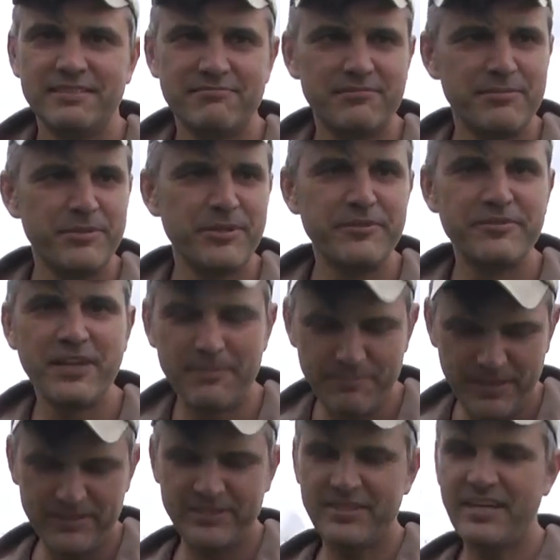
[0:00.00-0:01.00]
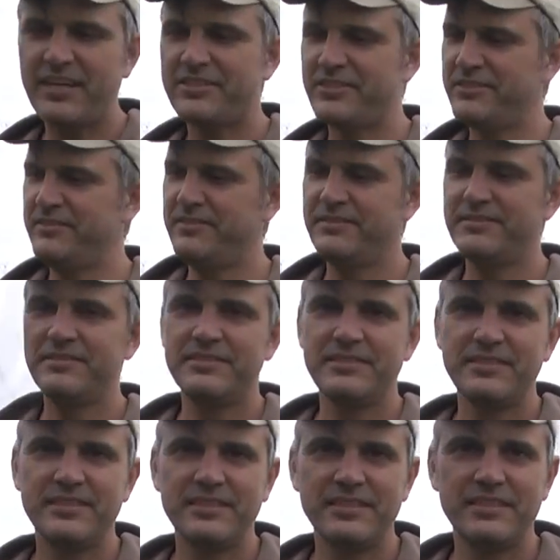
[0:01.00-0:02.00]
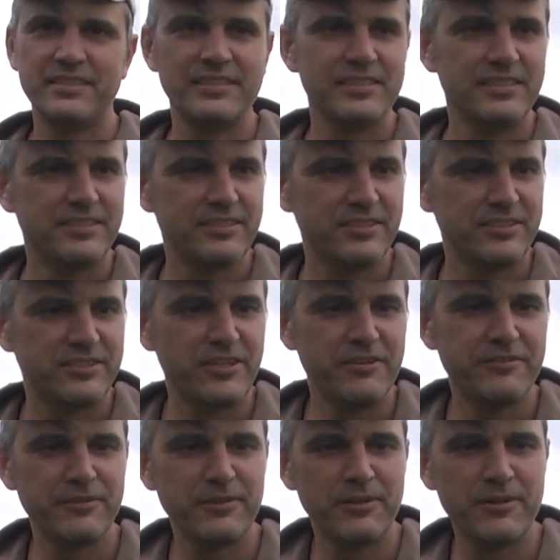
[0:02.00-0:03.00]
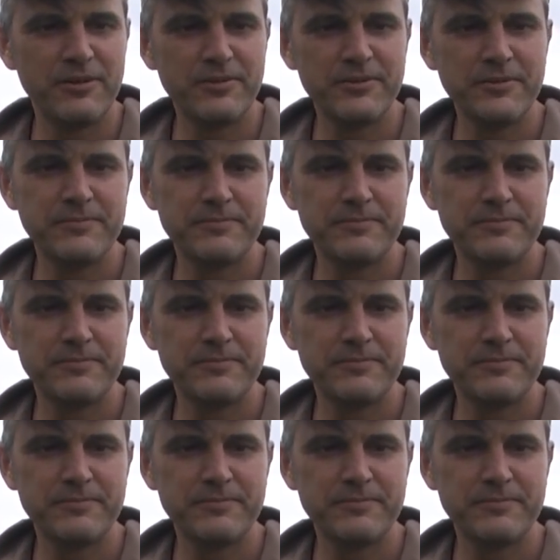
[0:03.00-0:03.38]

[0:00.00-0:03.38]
remove that midsection, it's 2 foot long,